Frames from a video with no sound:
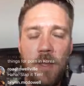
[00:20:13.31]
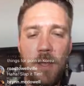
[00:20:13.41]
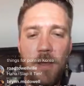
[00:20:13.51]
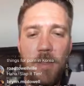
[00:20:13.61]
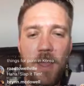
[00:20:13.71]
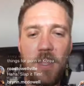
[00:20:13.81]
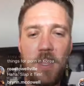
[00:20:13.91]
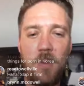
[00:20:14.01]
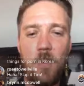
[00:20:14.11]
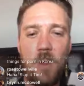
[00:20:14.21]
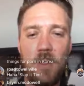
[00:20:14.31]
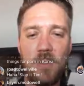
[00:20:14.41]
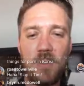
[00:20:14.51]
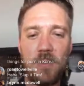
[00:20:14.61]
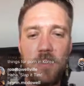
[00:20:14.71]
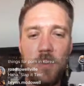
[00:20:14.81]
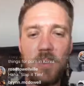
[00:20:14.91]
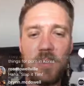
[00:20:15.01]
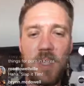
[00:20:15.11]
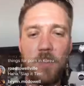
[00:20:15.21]
that he was
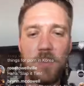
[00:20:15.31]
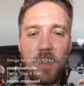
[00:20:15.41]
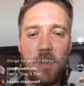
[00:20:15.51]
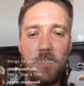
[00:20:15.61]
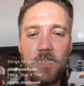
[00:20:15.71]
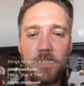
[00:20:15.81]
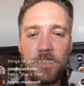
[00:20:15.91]
doing samples of.